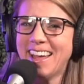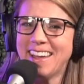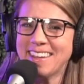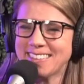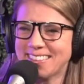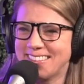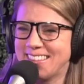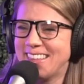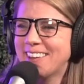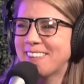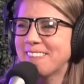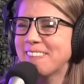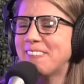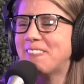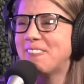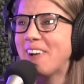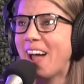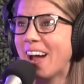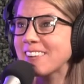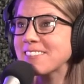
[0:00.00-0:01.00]
So
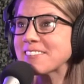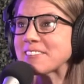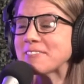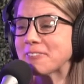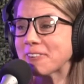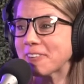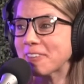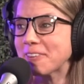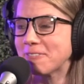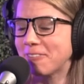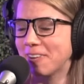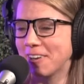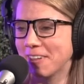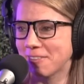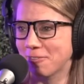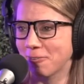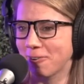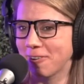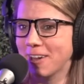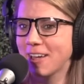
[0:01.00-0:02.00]
actually really funny
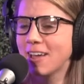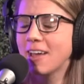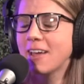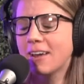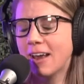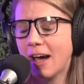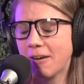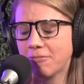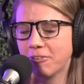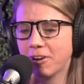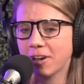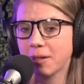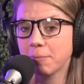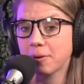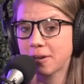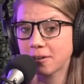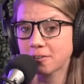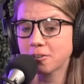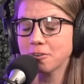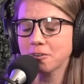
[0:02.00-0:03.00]
story, not funny,
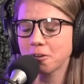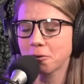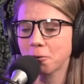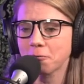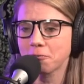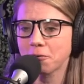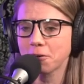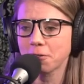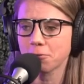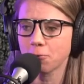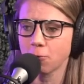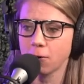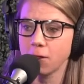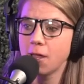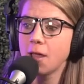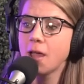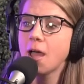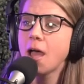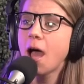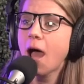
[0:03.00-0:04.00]
but it turned into a funny story.
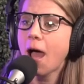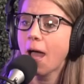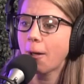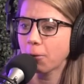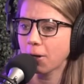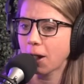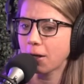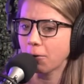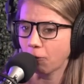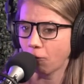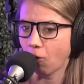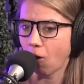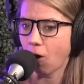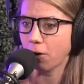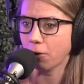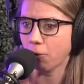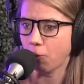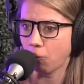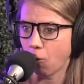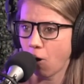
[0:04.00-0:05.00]
I went on a
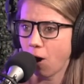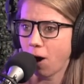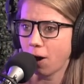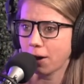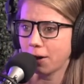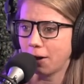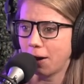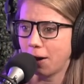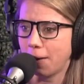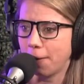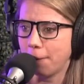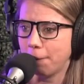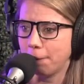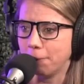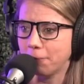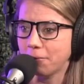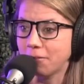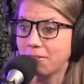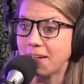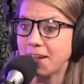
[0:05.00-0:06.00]
long walk
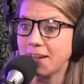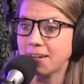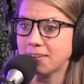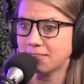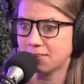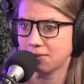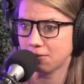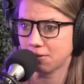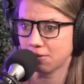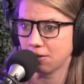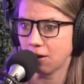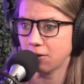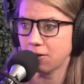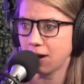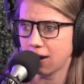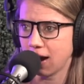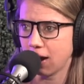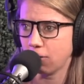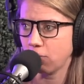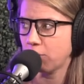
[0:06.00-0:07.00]
um, late Sunday
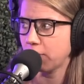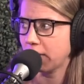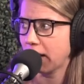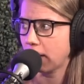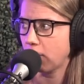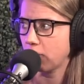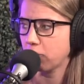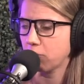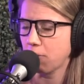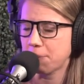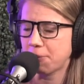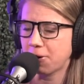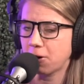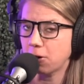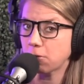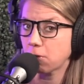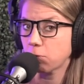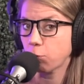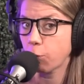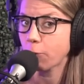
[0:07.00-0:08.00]
night when we got home from my
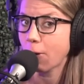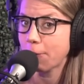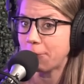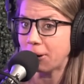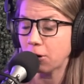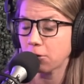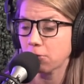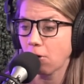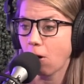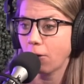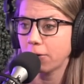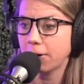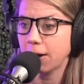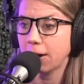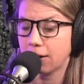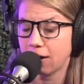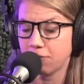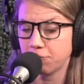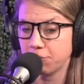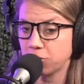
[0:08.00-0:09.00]
parents because we were at my parents all day
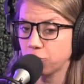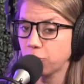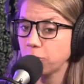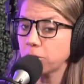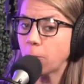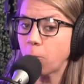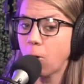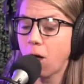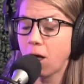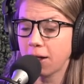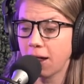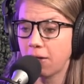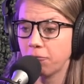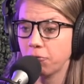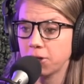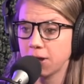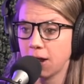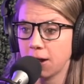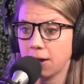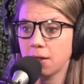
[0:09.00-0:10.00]
and I've been doing a walk
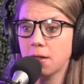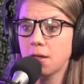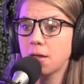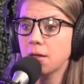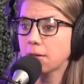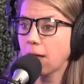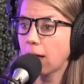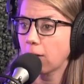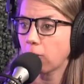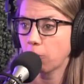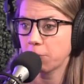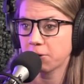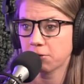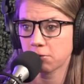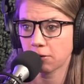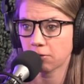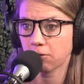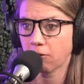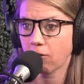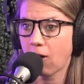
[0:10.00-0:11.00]
every day. Got home at
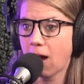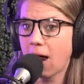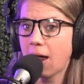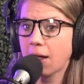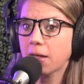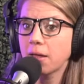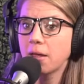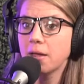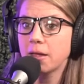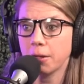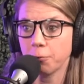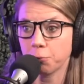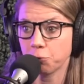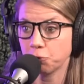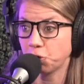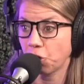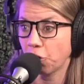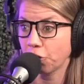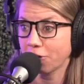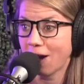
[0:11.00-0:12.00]
six o'clock. It was
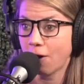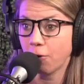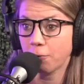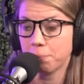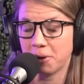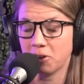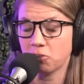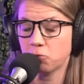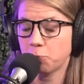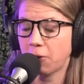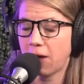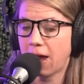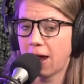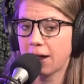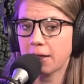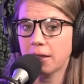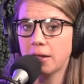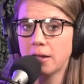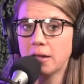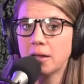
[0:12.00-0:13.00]
dark out, pitch
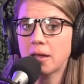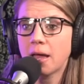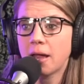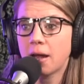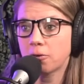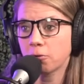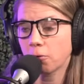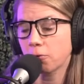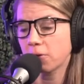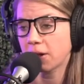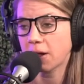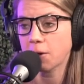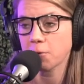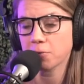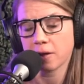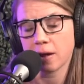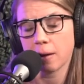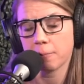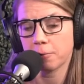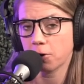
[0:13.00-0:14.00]
black. And I told Nick, I was
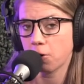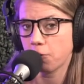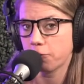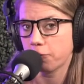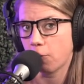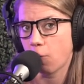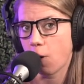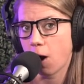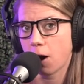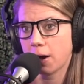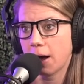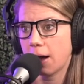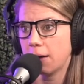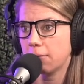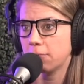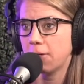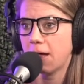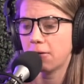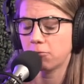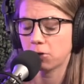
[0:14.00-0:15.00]
like, I'm going to go for a walk. I
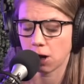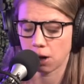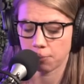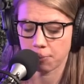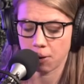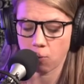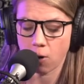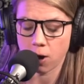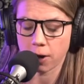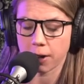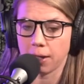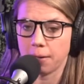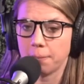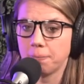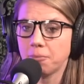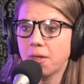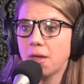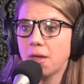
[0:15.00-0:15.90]
haven't gotten my walk in.